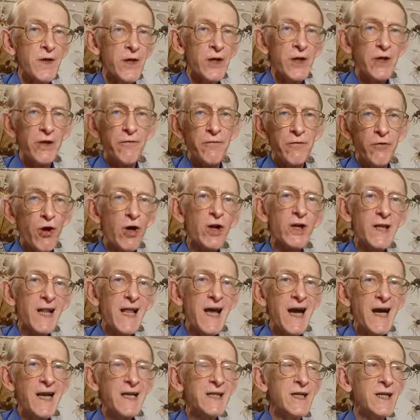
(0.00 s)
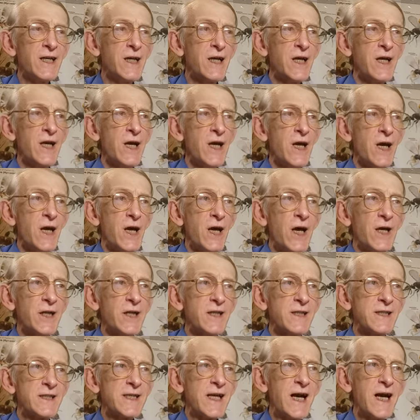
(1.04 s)
in the front line and
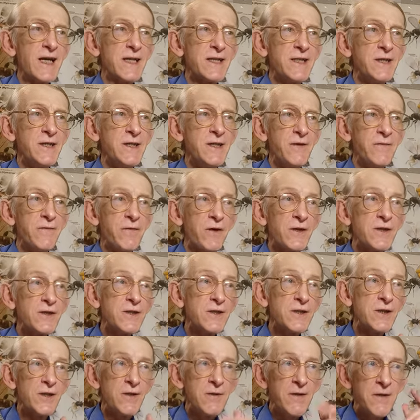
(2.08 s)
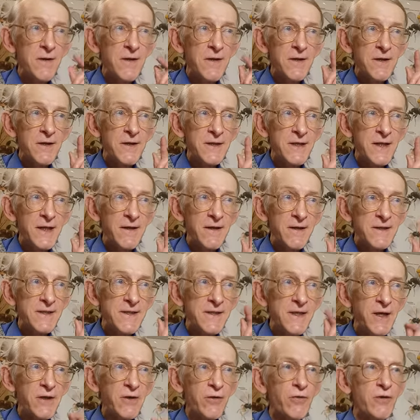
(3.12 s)
inside different
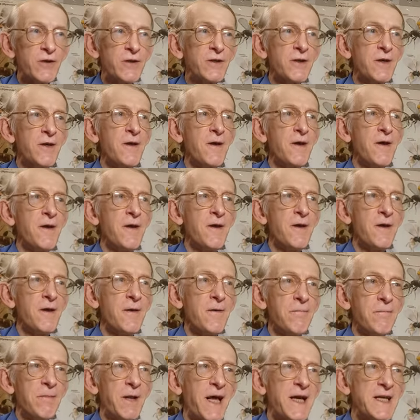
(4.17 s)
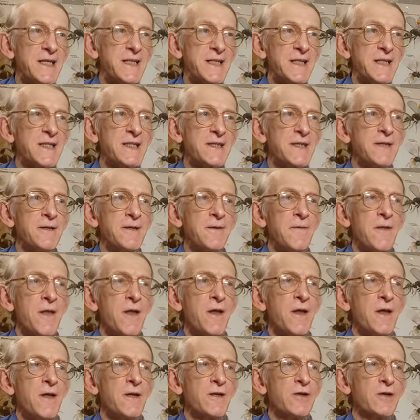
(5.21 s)
secret places.
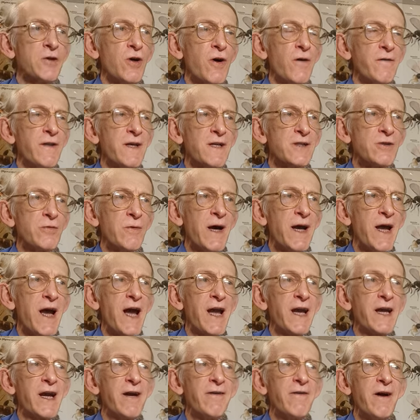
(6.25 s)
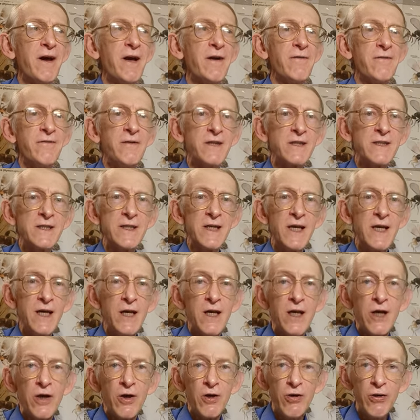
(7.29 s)
So that's why I have this
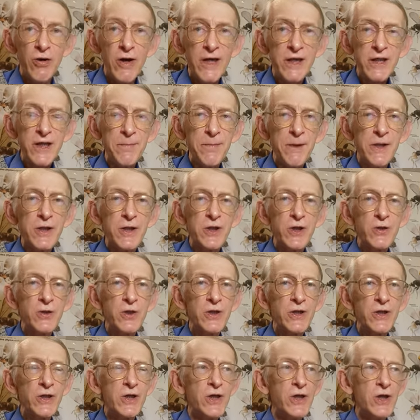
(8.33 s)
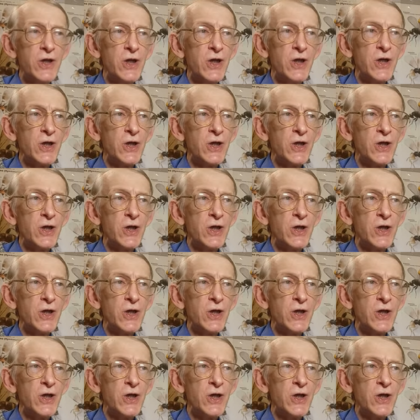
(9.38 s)
great opportunity